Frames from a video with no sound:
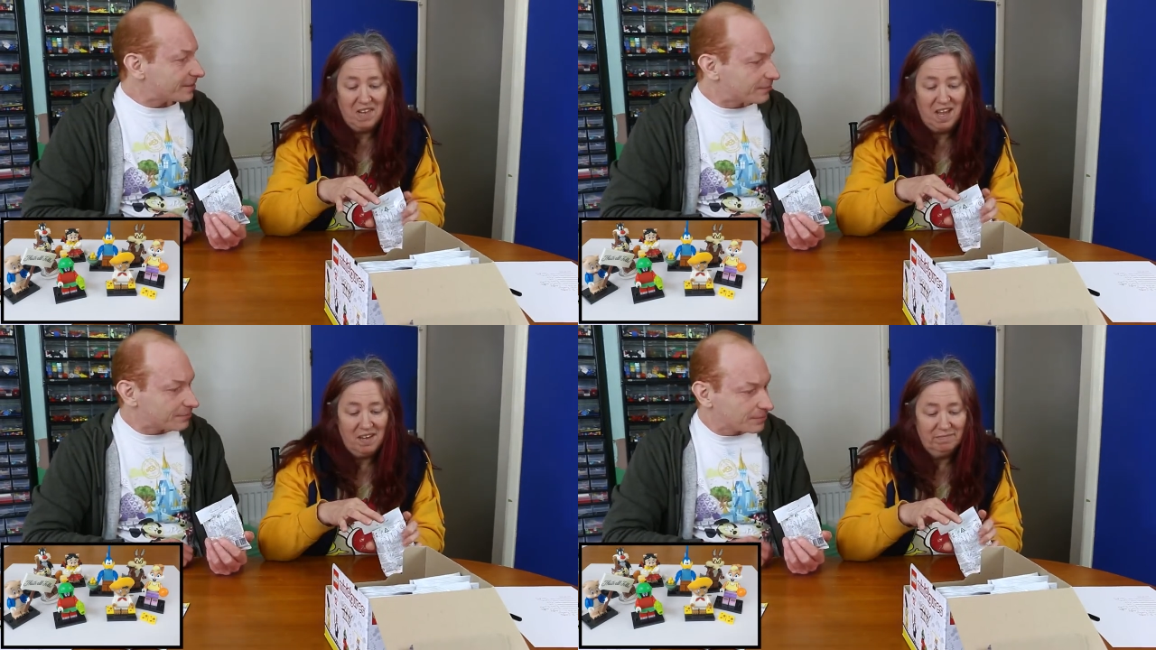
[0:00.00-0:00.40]

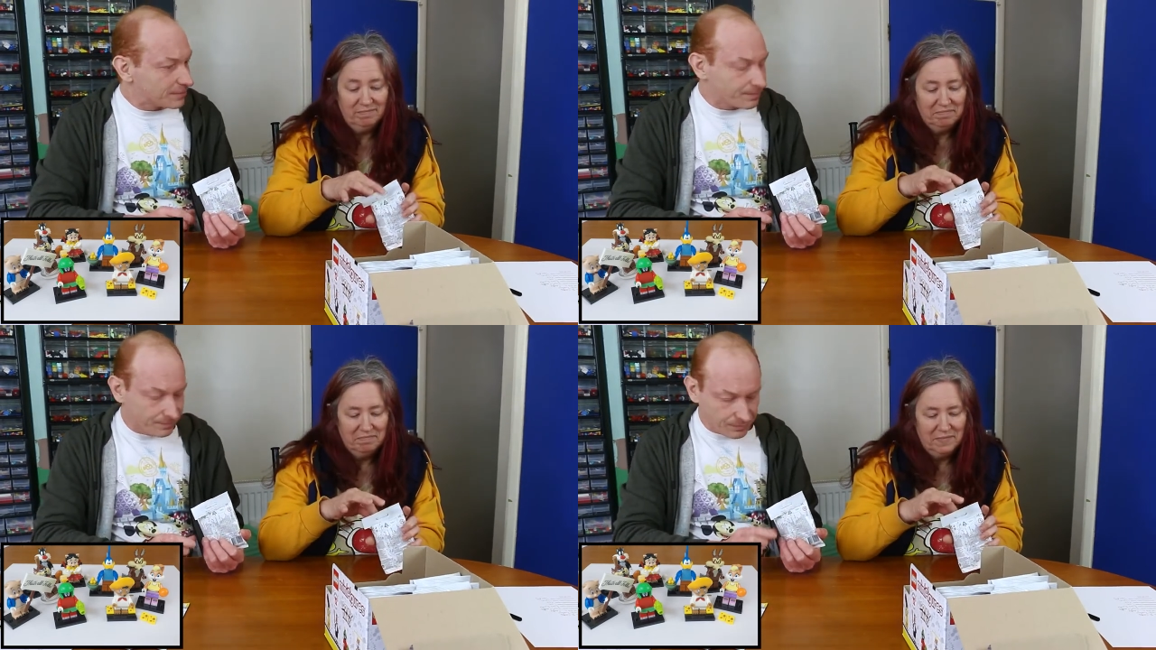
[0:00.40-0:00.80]
Speaker 1: No.
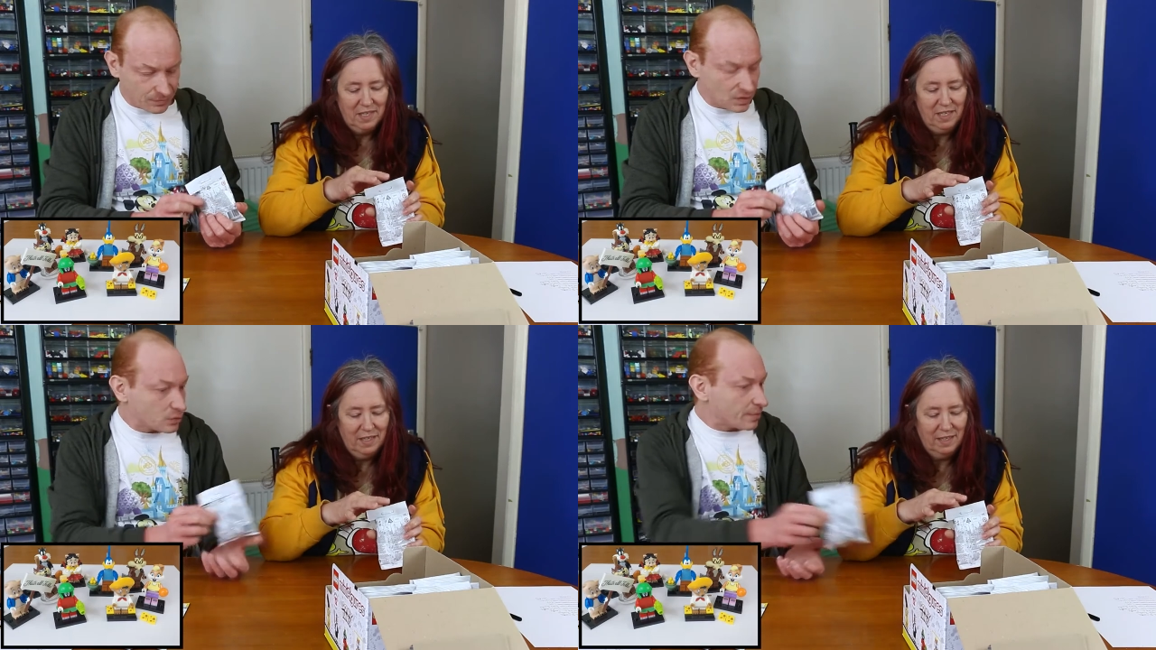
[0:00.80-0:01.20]

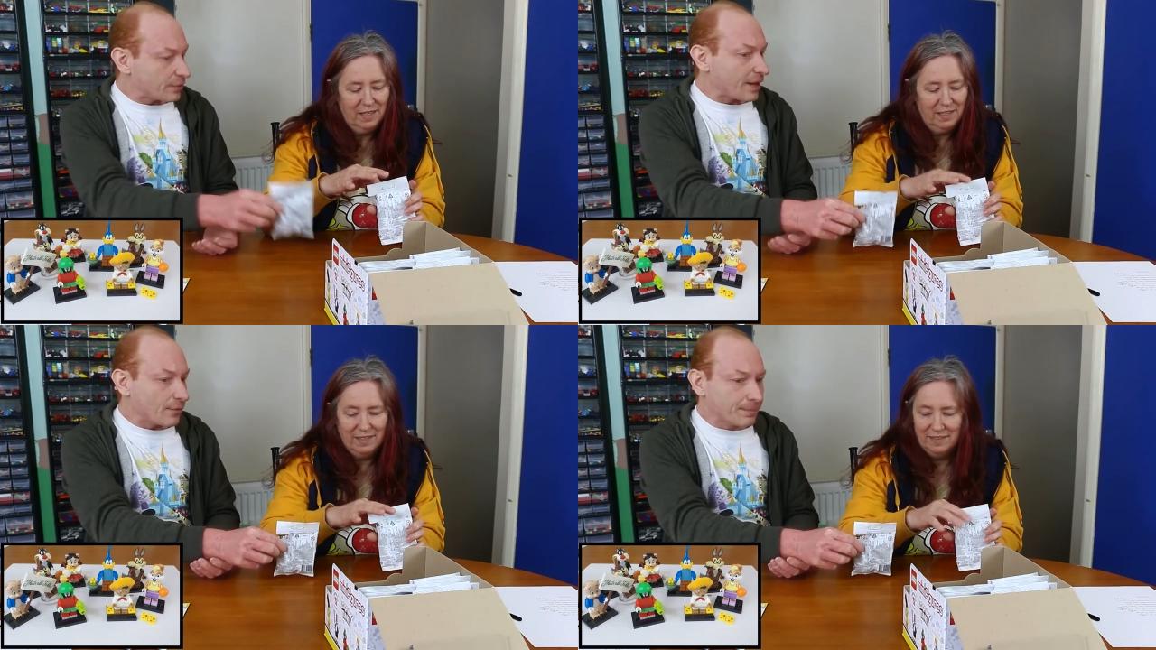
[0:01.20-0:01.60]
you
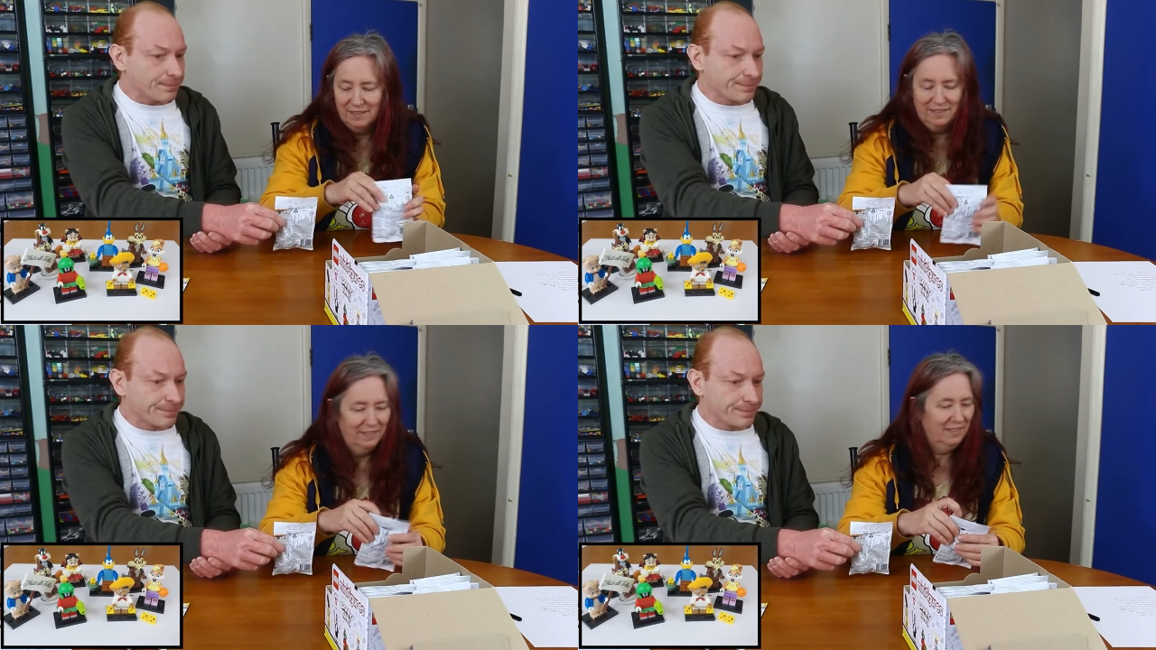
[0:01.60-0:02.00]
build that one.
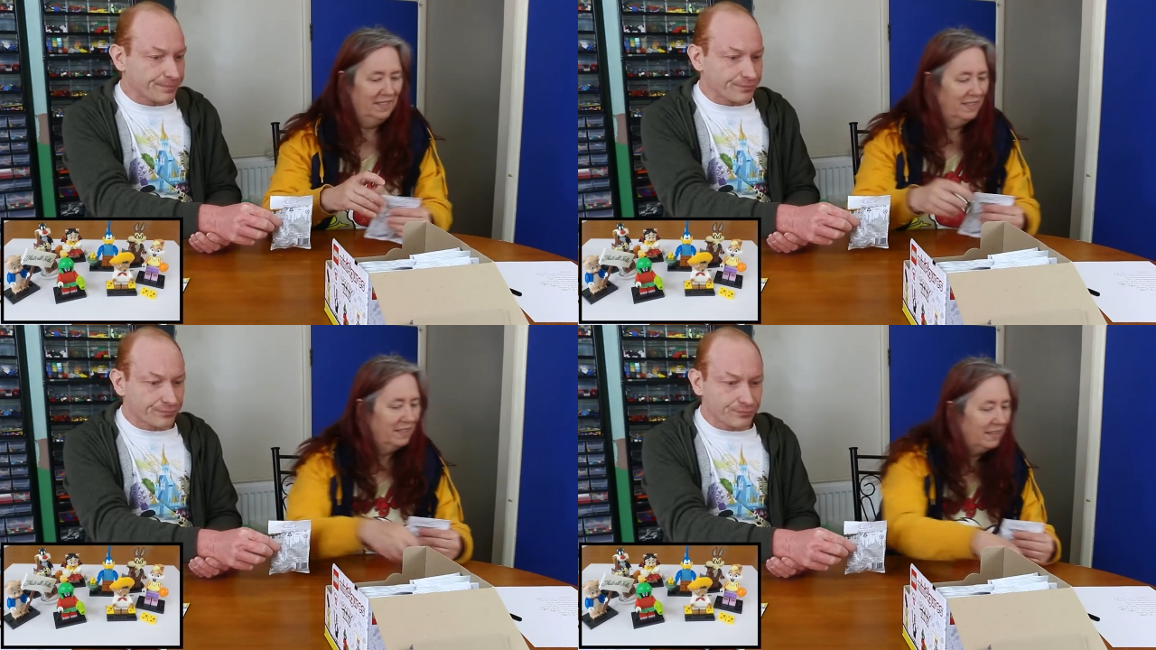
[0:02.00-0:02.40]

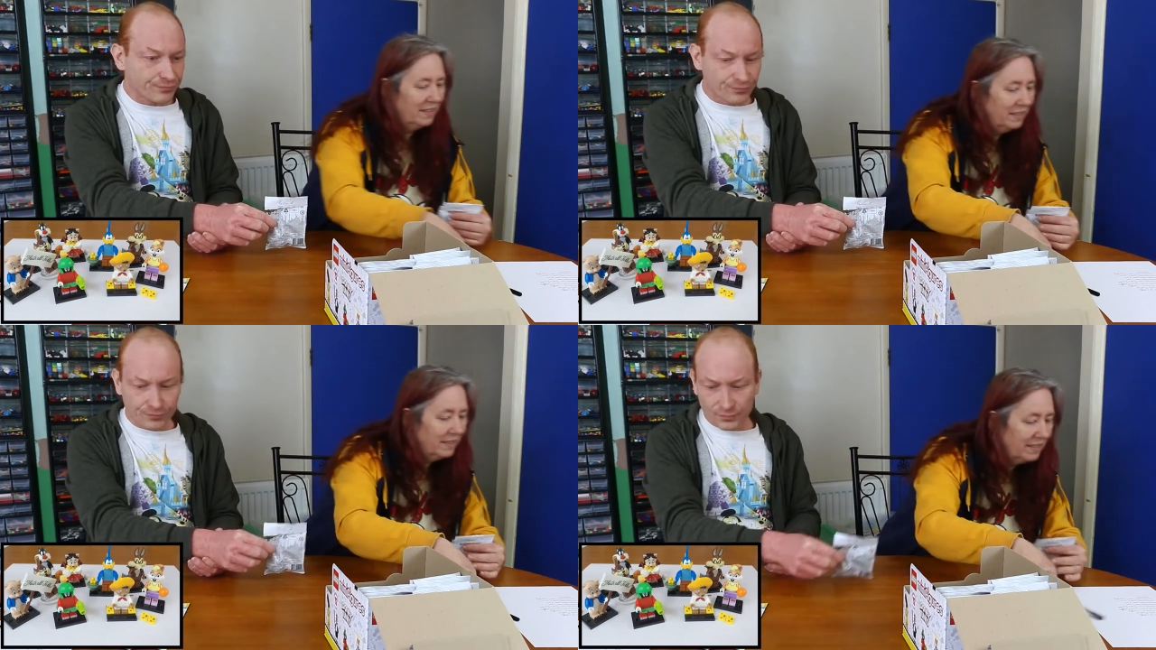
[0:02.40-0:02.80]

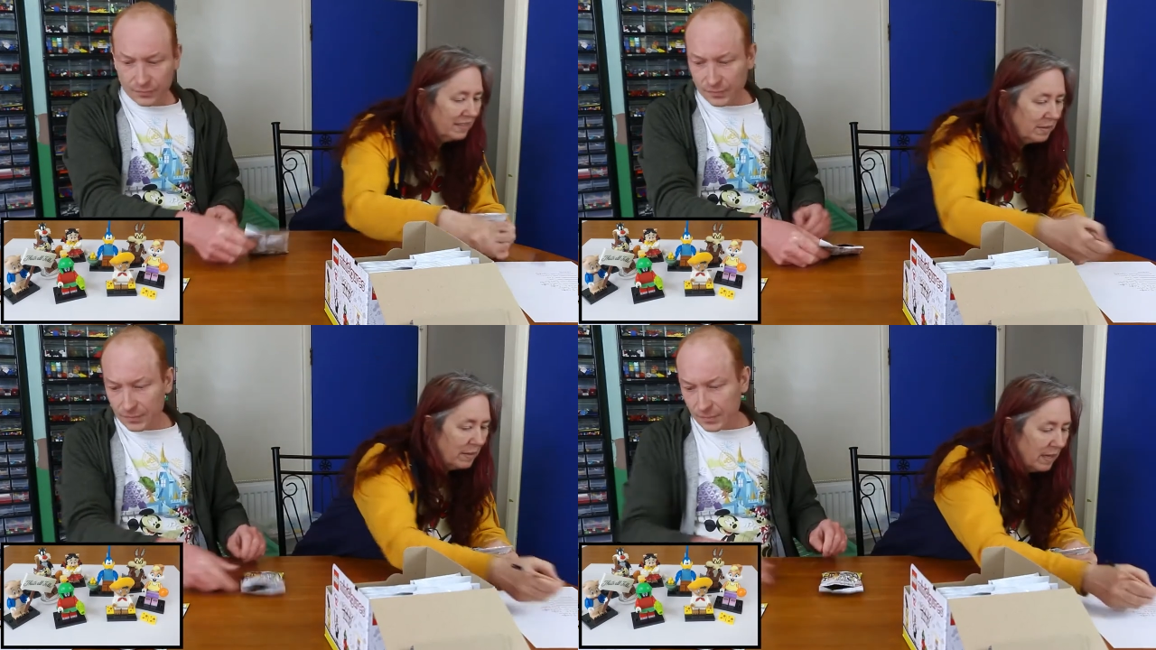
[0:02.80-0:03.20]

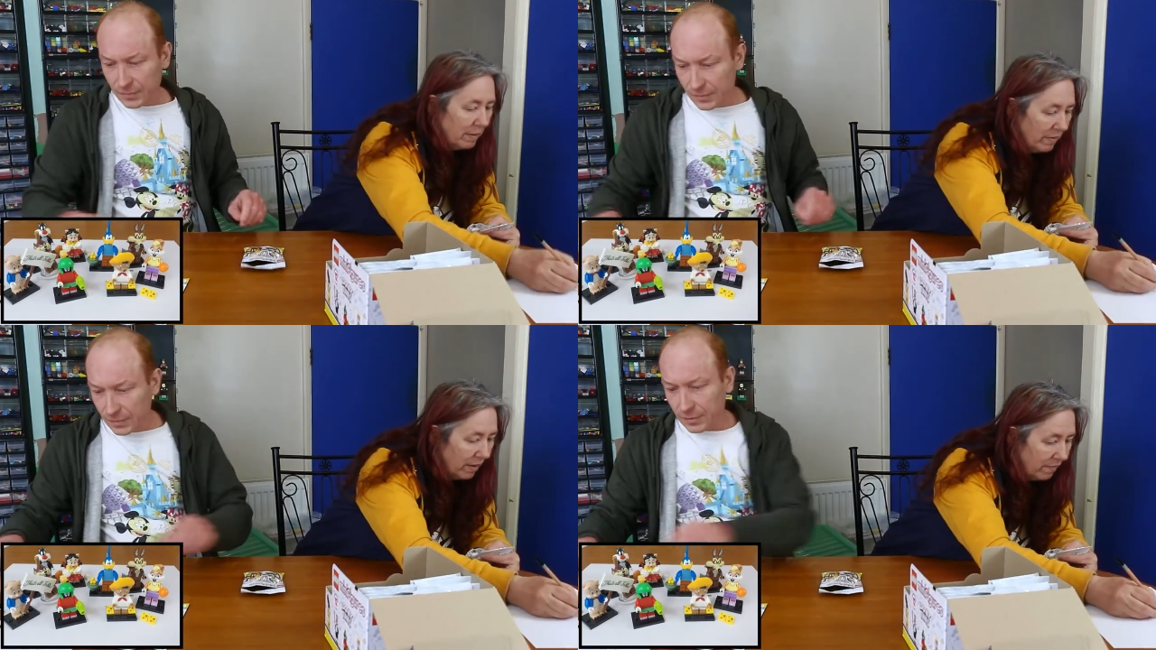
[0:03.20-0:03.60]

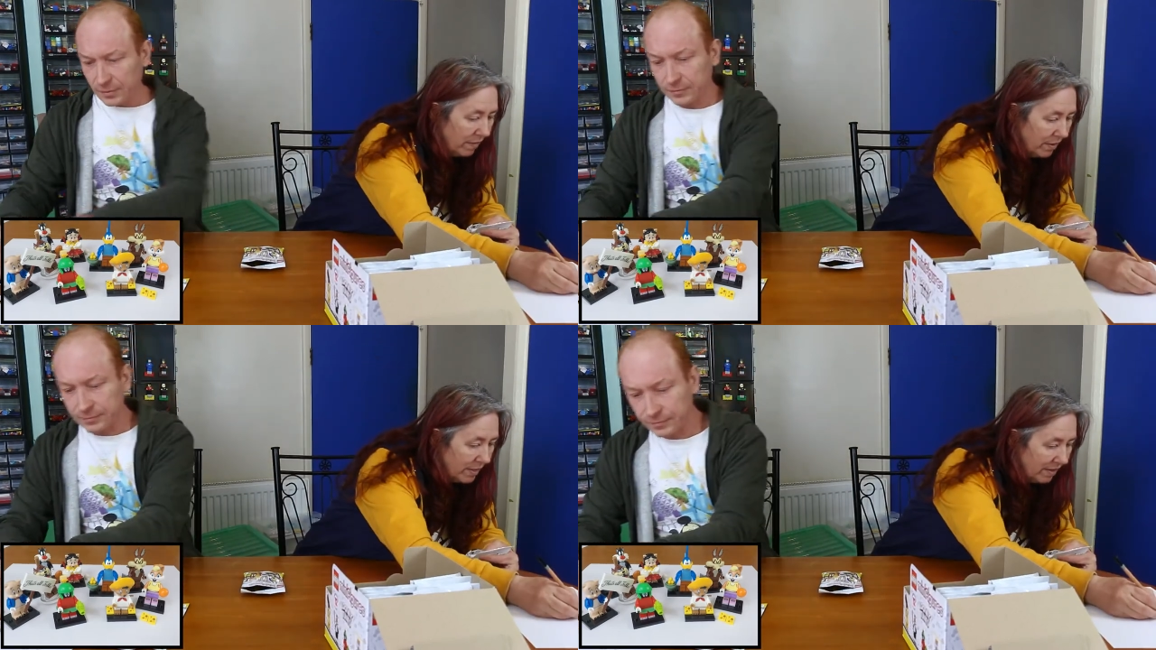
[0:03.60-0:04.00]
Speaker 2: Certainly, right,
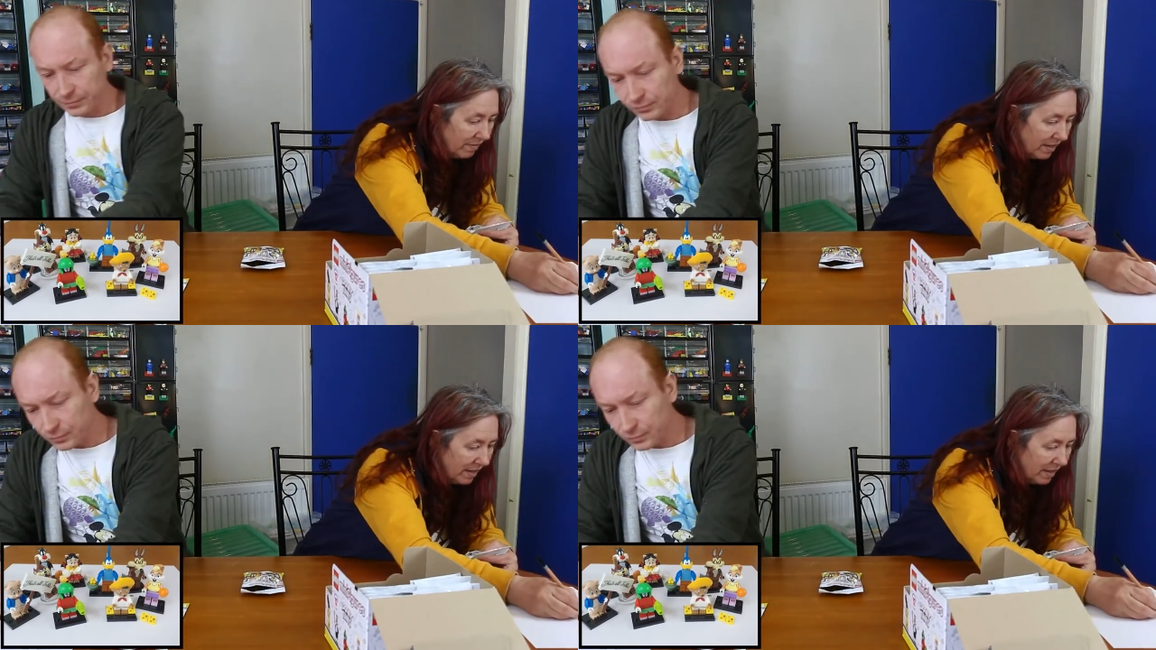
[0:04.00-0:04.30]
Red down.